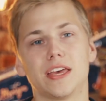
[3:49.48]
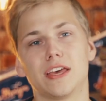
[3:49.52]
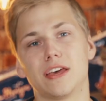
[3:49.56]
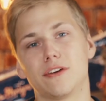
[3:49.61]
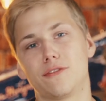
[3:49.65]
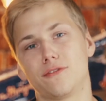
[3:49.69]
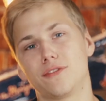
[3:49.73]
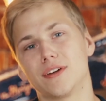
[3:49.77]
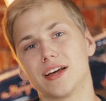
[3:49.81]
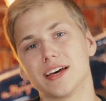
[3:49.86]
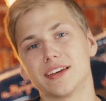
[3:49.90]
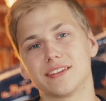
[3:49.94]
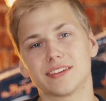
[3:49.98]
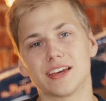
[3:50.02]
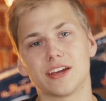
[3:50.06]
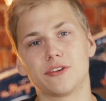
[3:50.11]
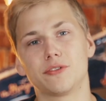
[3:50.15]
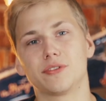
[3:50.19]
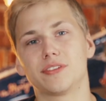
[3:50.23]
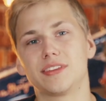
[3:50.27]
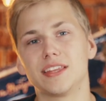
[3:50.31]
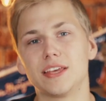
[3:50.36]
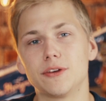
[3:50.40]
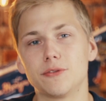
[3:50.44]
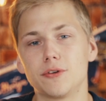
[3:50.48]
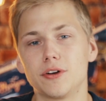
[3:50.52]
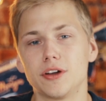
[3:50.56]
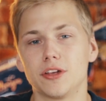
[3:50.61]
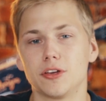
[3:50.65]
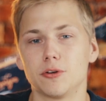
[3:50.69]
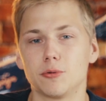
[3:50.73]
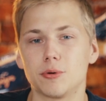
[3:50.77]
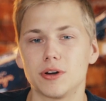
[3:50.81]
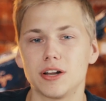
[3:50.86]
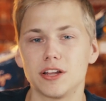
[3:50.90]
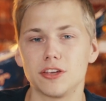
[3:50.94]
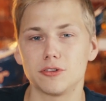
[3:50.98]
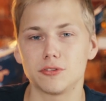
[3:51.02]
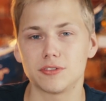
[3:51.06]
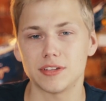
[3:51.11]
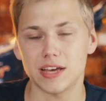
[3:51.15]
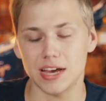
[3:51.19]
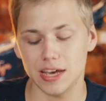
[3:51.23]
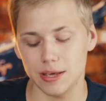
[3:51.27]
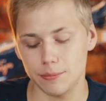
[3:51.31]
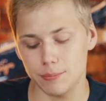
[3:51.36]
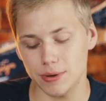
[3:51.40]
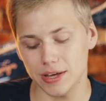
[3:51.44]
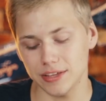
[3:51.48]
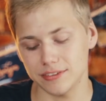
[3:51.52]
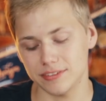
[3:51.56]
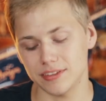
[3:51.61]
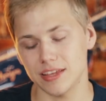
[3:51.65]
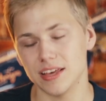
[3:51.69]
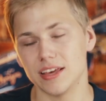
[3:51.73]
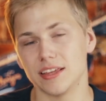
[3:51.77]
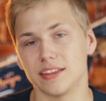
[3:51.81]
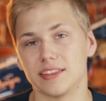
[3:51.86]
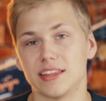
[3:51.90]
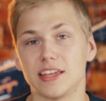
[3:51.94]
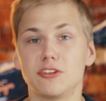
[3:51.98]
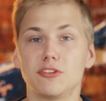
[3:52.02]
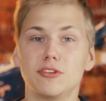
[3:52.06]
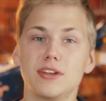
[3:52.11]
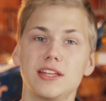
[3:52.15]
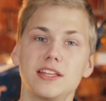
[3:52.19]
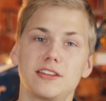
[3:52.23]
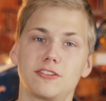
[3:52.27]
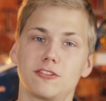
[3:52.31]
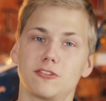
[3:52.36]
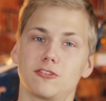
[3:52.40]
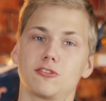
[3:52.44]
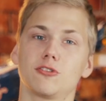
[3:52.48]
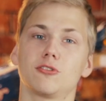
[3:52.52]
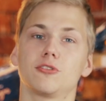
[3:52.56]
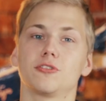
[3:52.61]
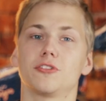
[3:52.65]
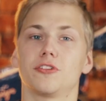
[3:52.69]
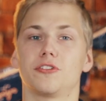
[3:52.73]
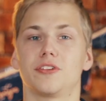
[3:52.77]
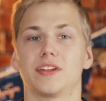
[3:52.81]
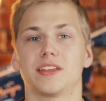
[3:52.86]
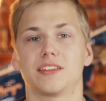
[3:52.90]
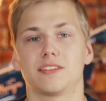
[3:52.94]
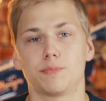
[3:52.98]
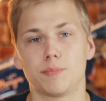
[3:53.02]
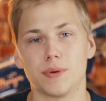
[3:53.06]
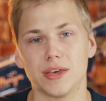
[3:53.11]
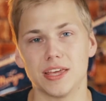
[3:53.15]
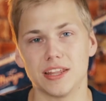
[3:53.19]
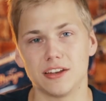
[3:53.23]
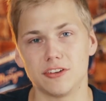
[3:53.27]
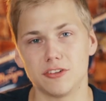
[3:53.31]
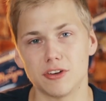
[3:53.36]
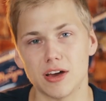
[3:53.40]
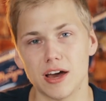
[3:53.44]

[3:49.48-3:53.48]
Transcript: a FlySky receiver and you want to use iBus, then you need to solder this pin.